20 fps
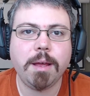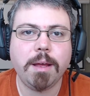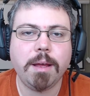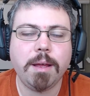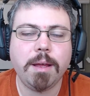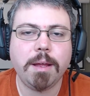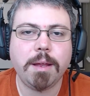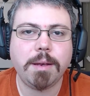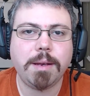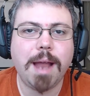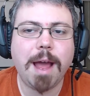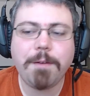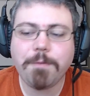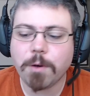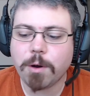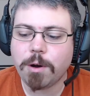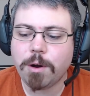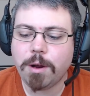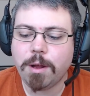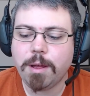
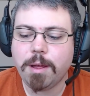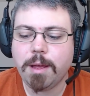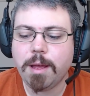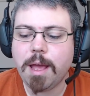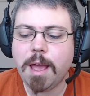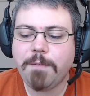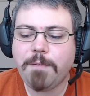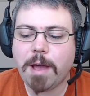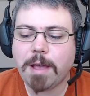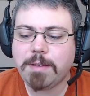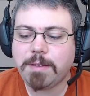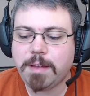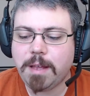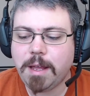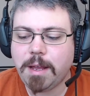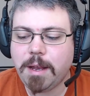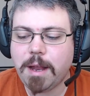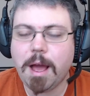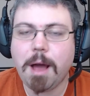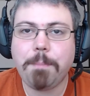Never have I
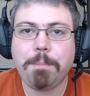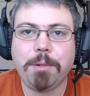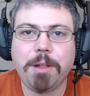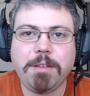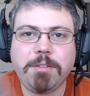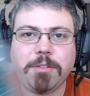seen a blister